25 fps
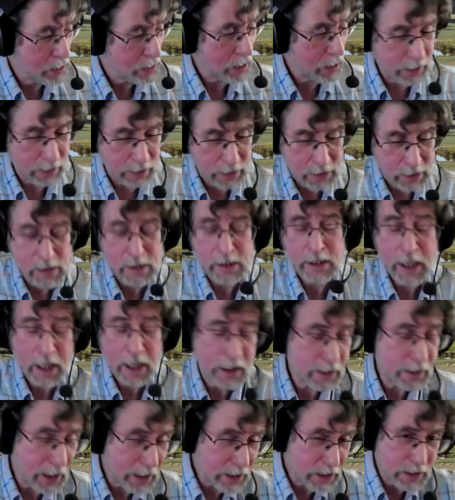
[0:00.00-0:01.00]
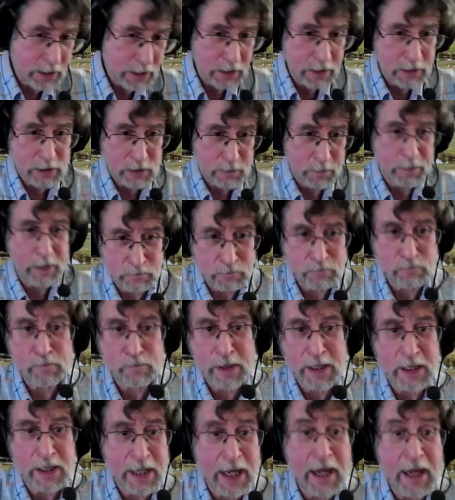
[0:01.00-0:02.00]
And again, there's a
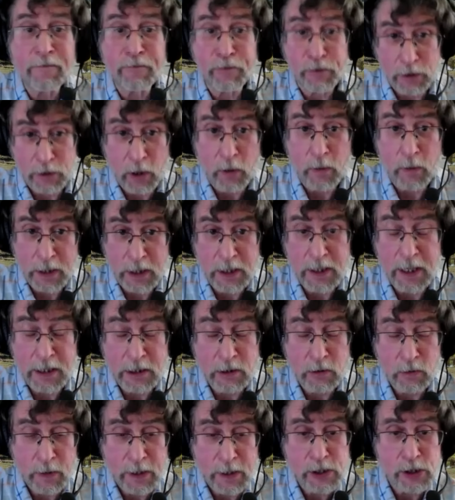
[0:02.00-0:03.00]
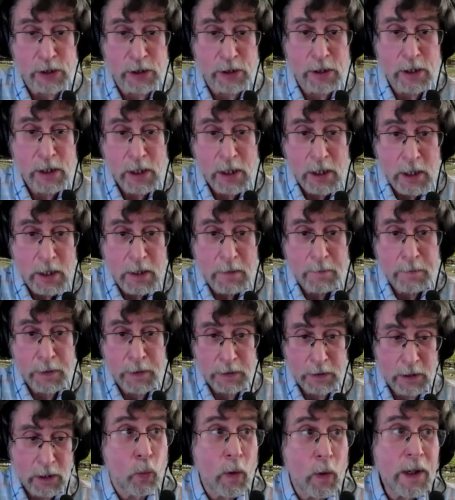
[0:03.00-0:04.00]
big effort going in that direction.
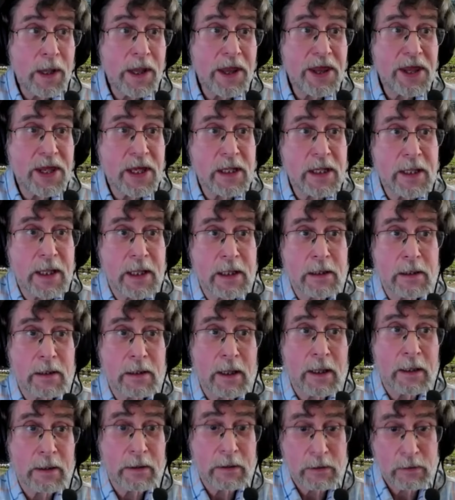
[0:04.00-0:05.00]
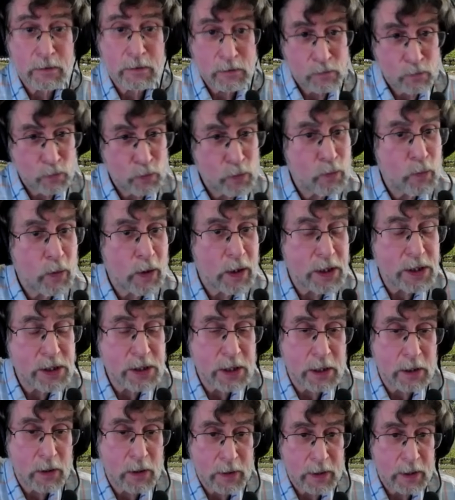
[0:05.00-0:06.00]
But one thing that I would want to
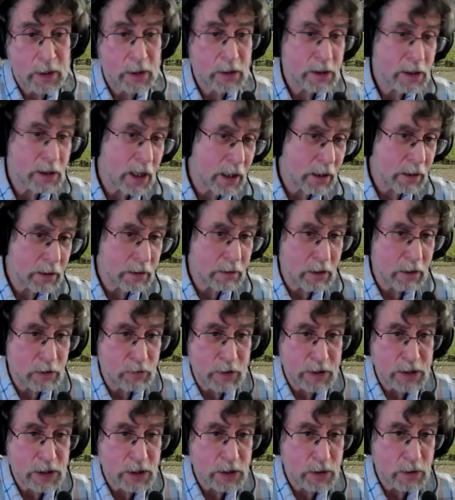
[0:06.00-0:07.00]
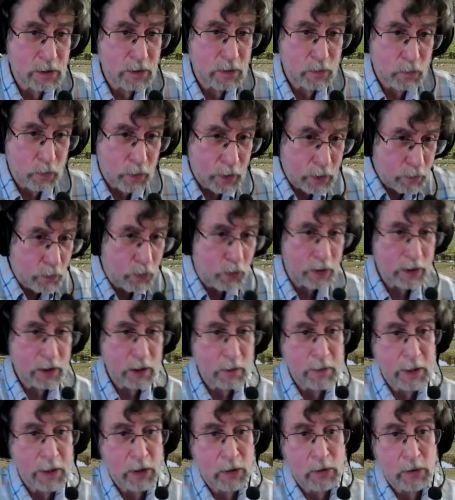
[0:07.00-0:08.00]
say, though, and it's kind of addresses one
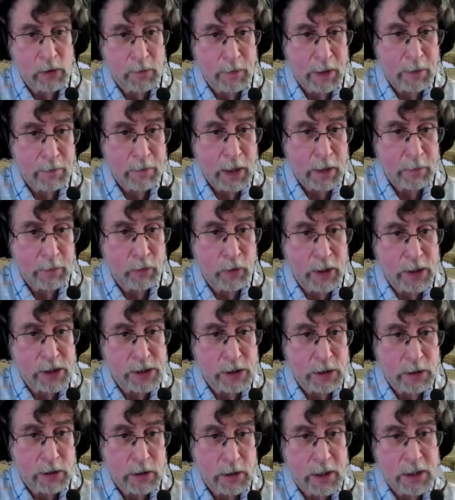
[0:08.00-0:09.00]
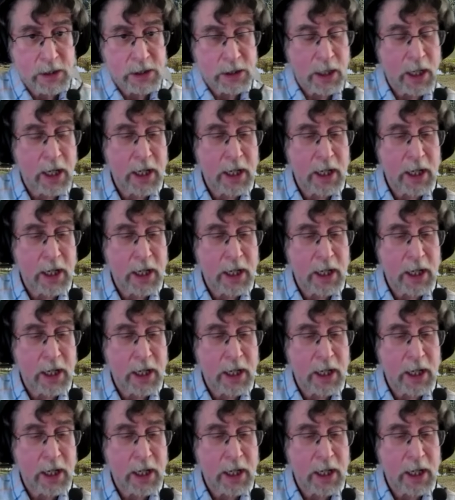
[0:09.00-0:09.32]
point you made earlier about mob grazing. It's a